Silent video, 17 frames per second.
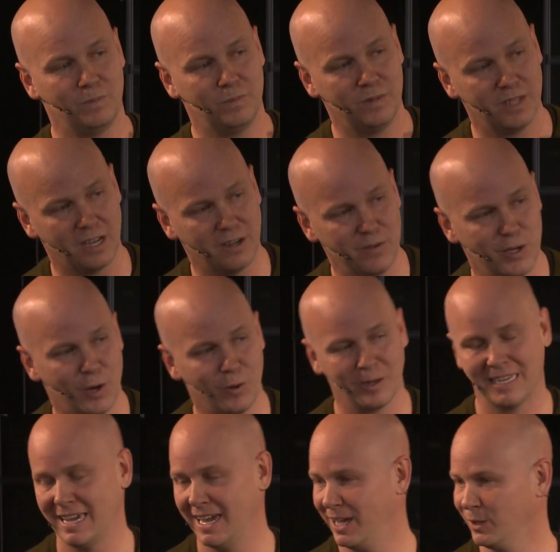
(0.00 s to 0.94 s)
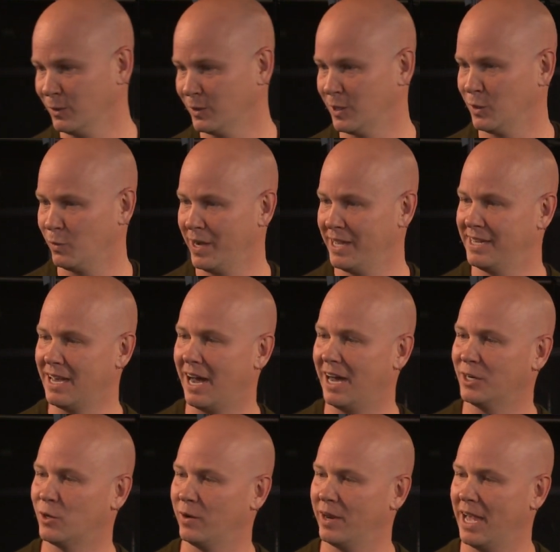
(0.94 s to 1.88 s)
none of you hold a candle to the way
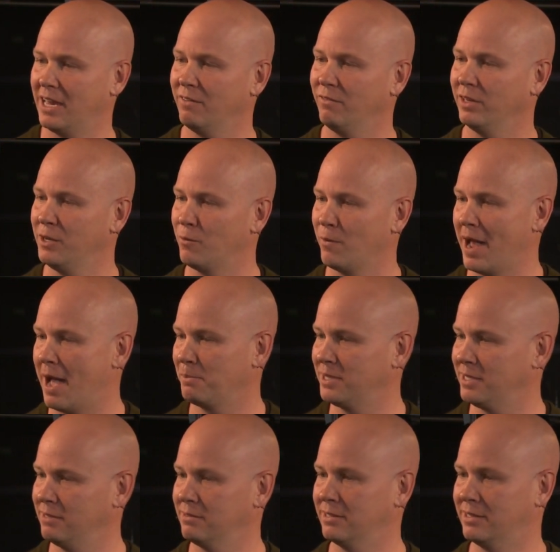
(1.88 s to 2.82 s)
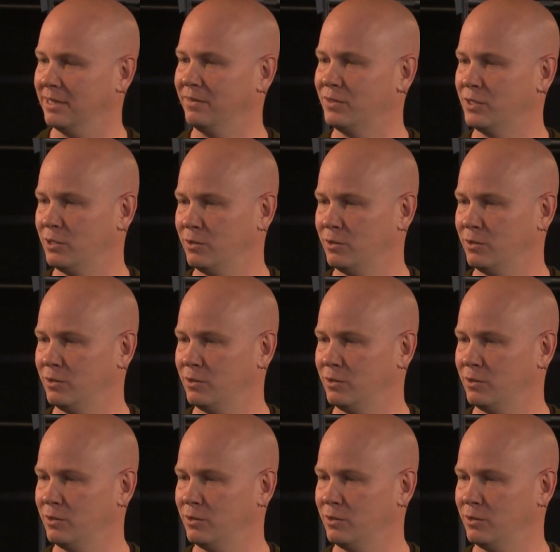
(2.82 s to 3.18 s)
God creatively wrapped his gift